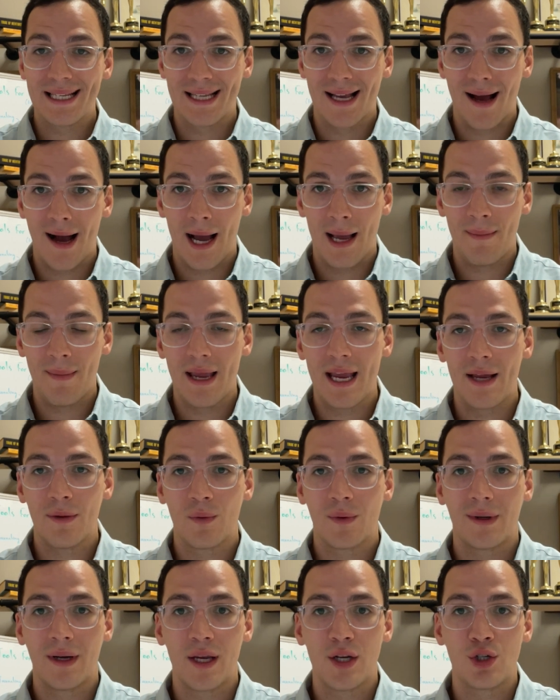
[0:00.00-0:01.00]
time in
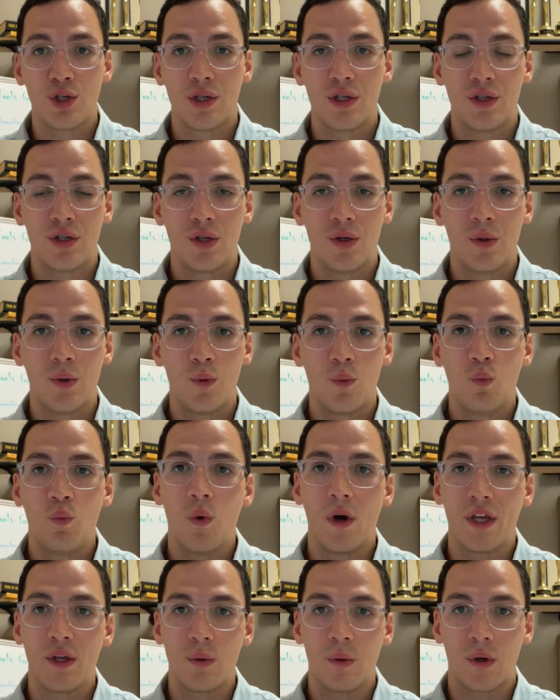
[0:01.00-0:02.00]
relation to
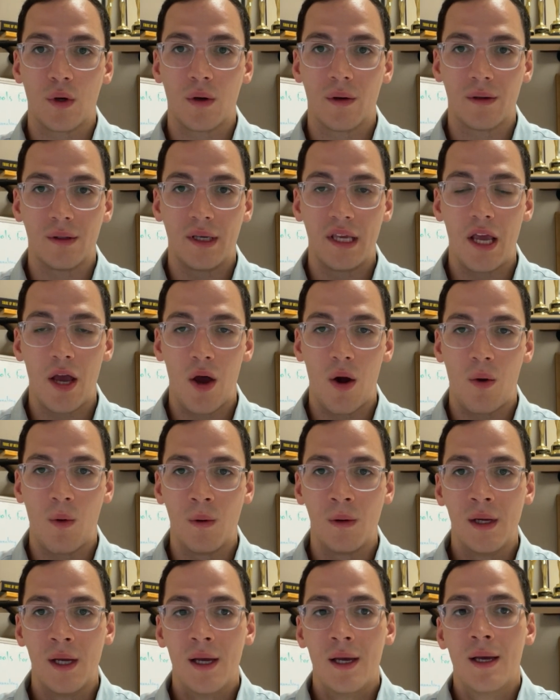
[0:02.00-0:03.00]
what you currently owe.
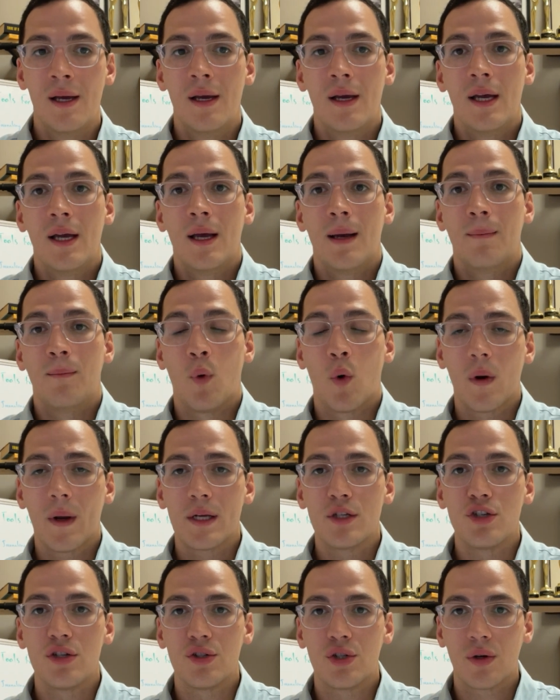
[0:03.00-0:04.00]

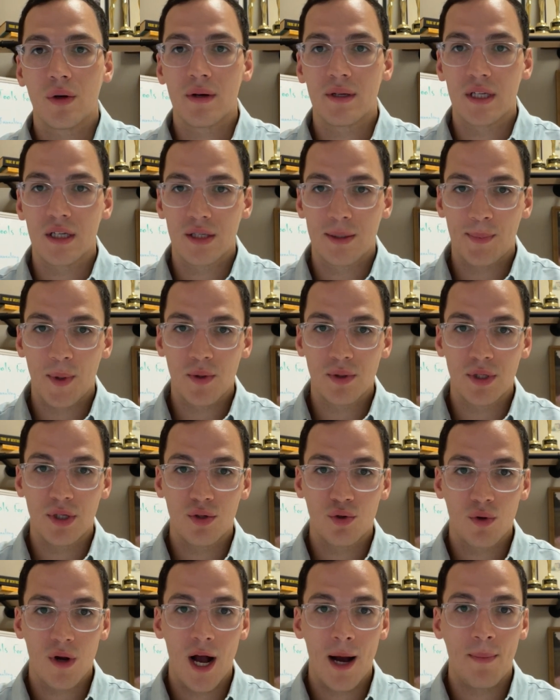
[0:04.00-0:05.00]
Mortgage insurance is supposed to
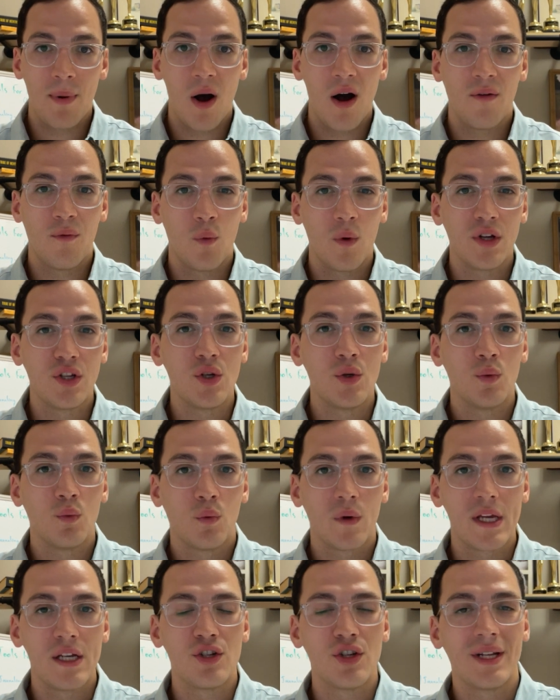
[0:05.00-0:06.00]
drop off once you
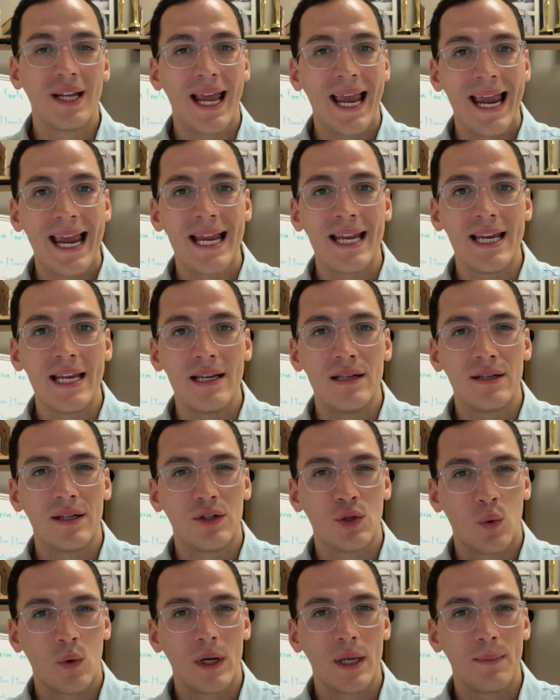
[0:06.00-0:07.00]
reach an 80 to
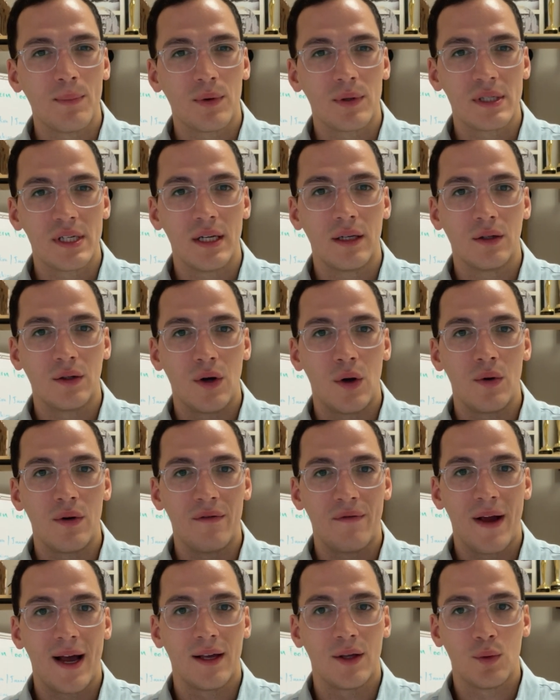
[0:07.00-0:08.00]
20% loan to
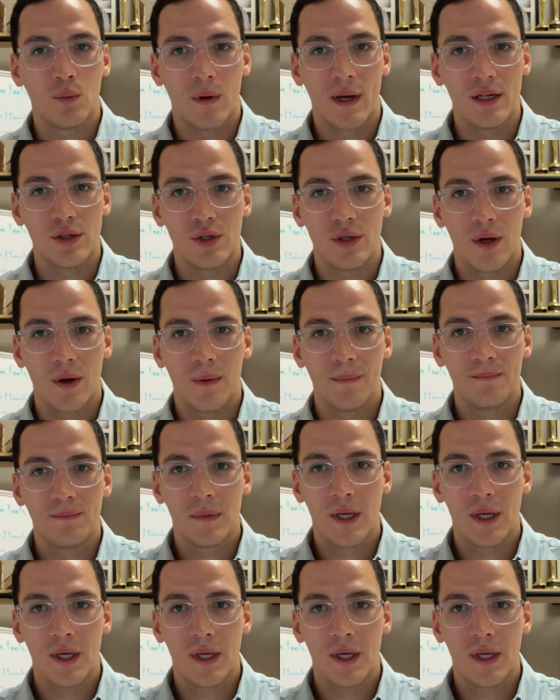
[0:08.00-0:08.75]
value ratio.